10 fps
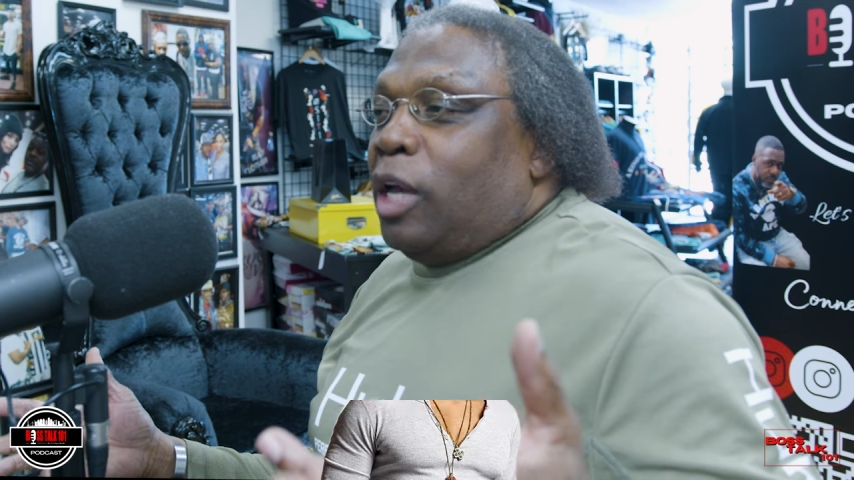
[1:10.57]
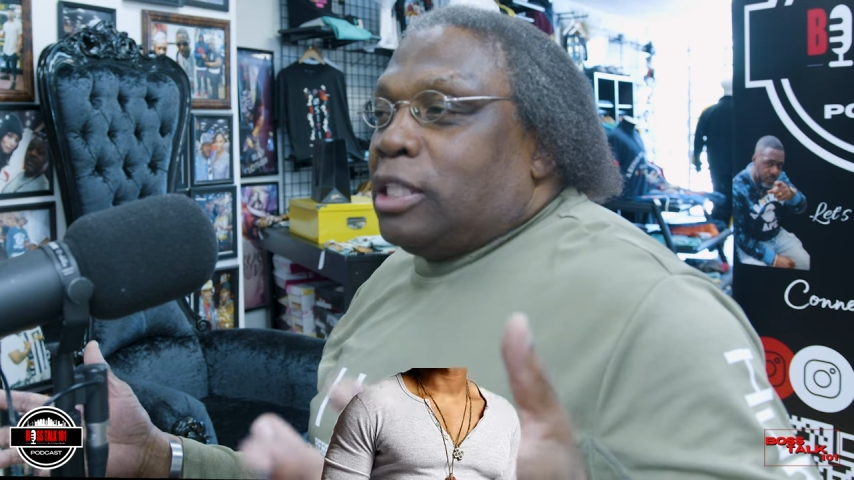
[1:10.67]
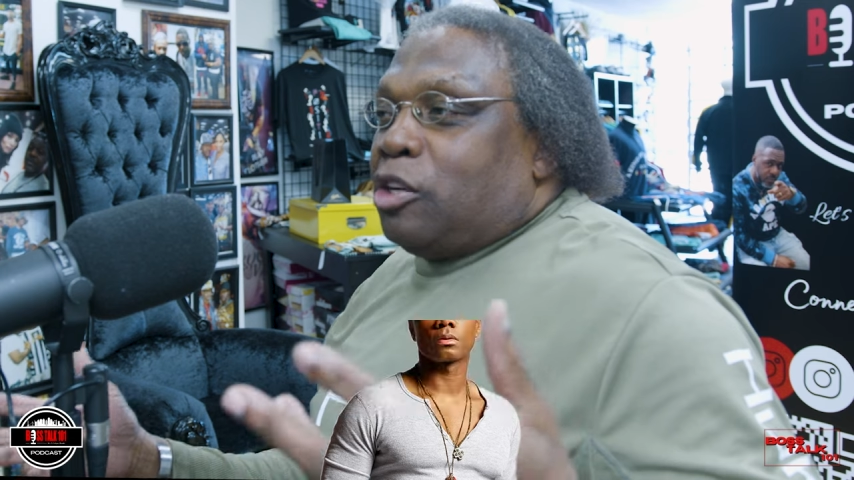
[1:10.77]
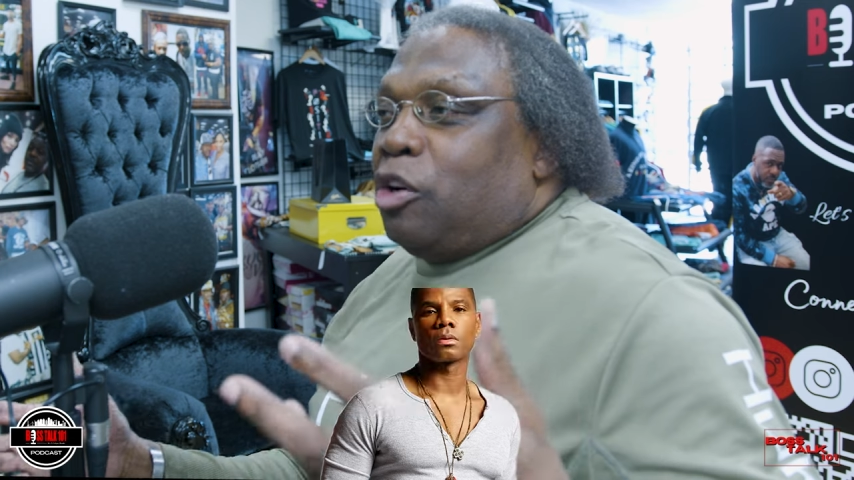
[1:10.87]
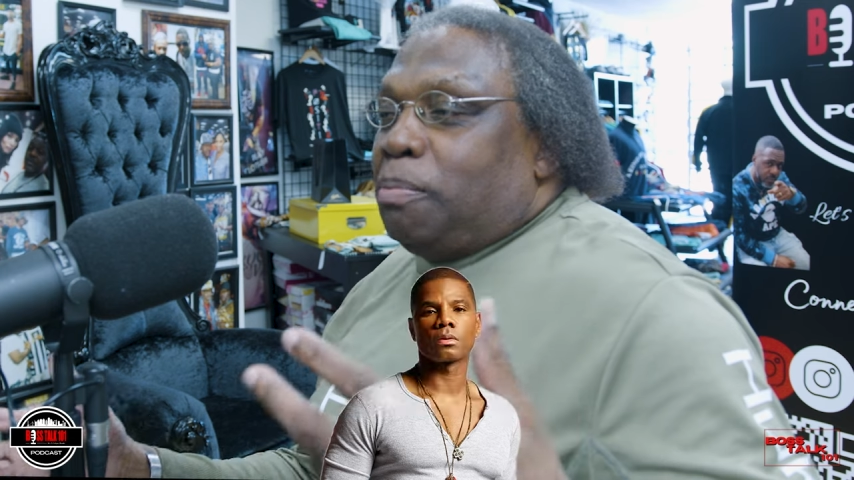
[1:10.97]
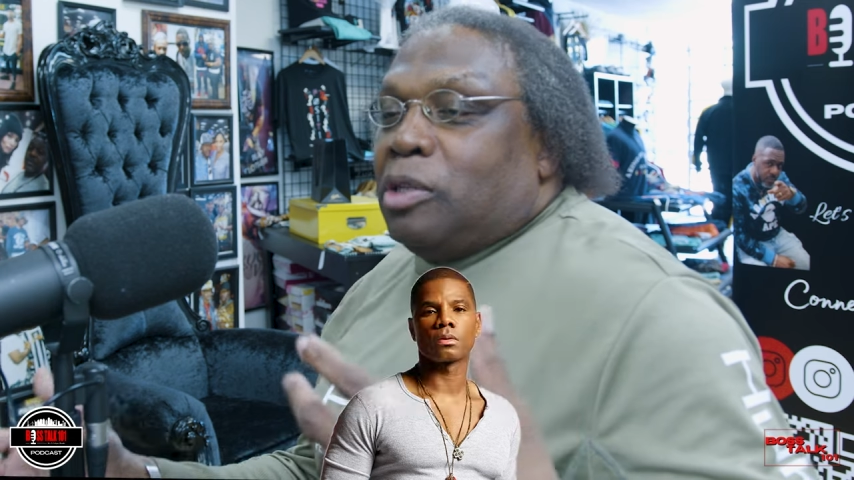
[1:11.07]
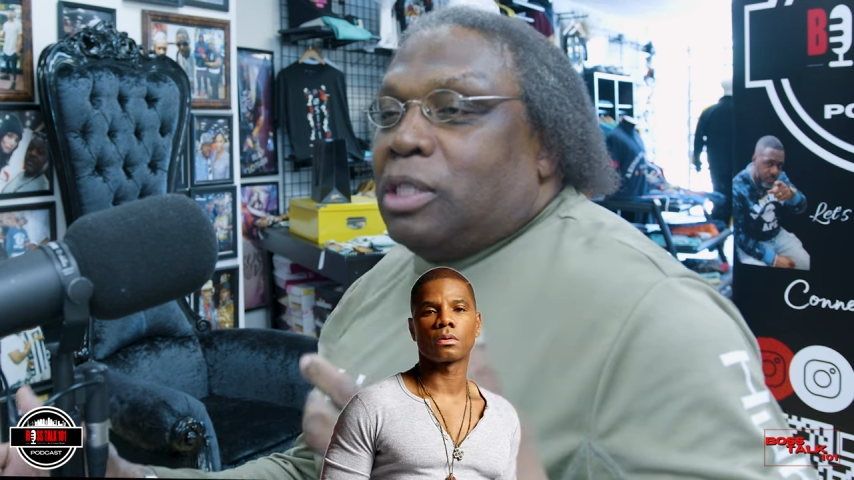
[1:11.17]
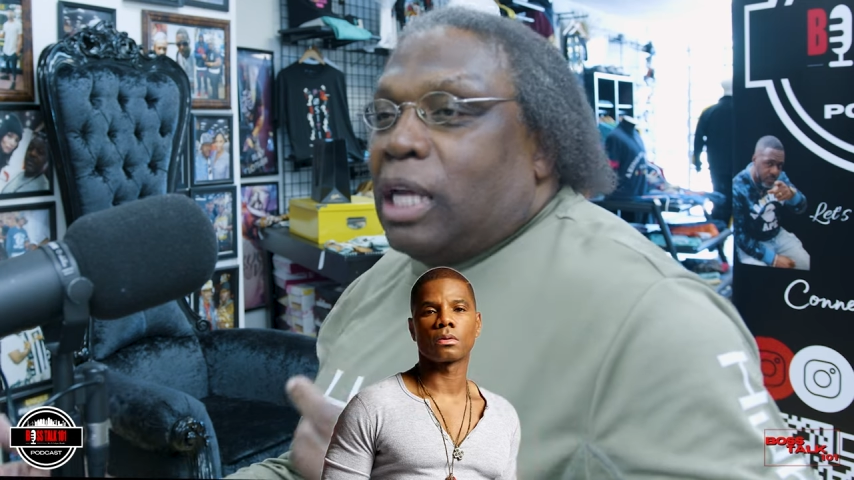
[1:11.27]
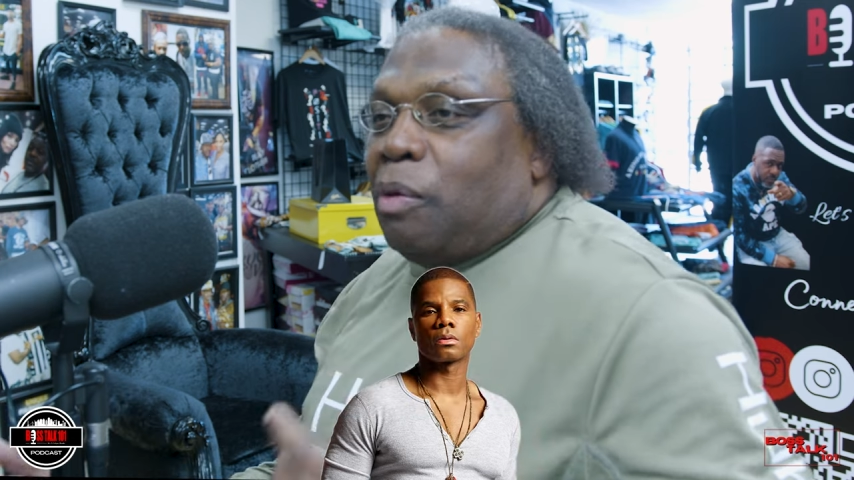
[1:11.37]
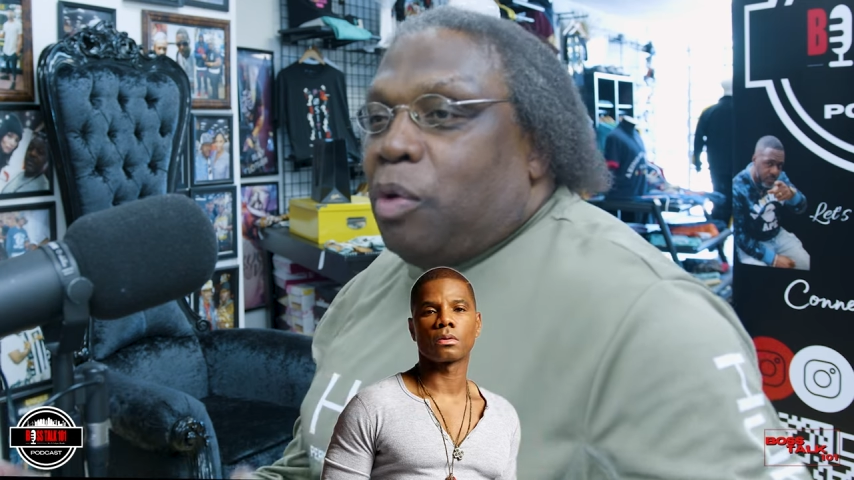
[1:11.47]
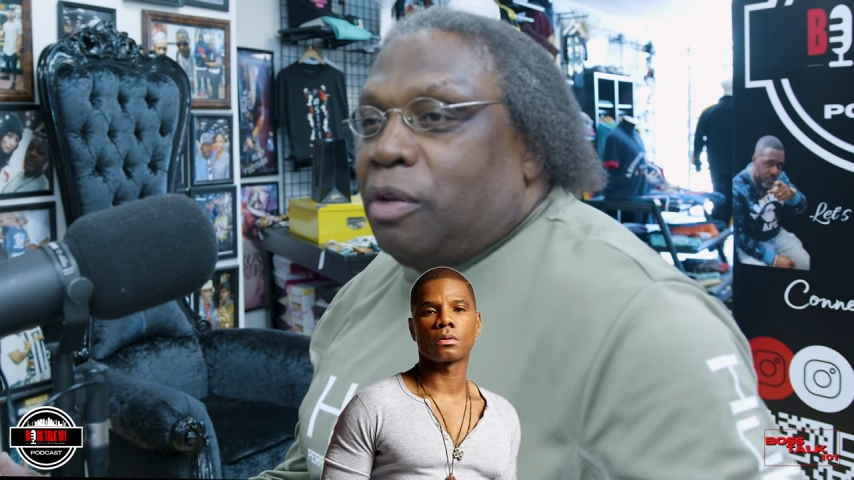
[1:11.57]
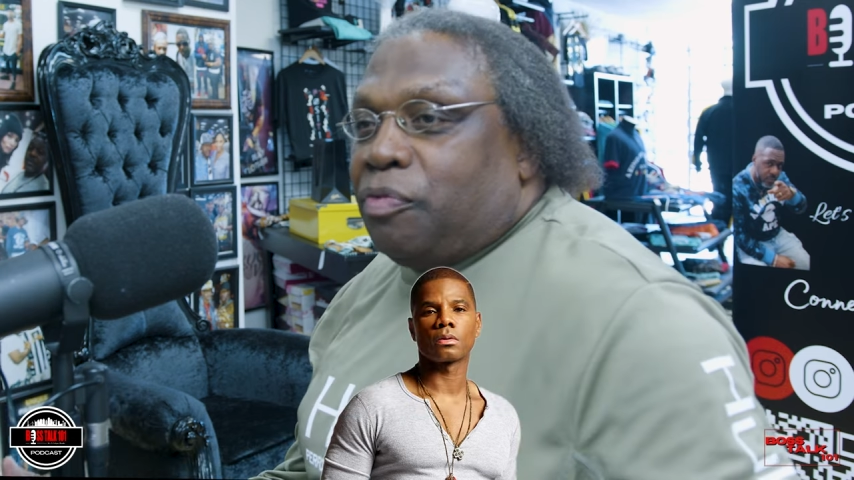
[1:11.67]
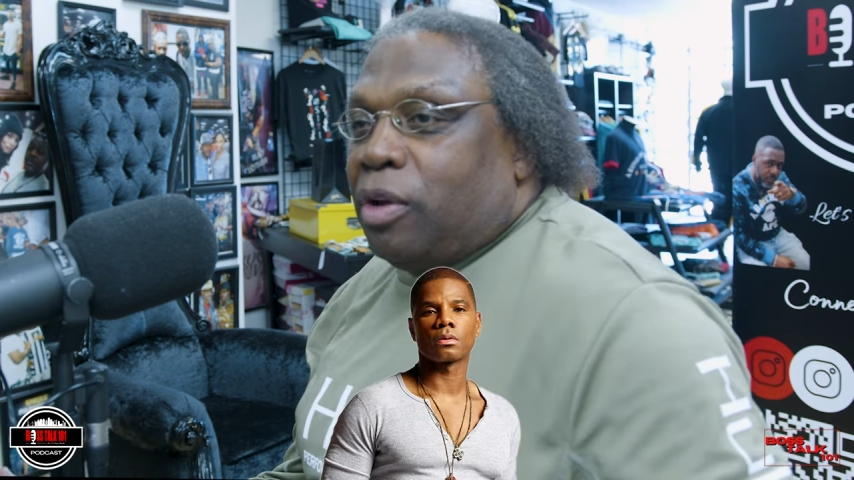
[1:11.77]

you ask Kirk most of the time where you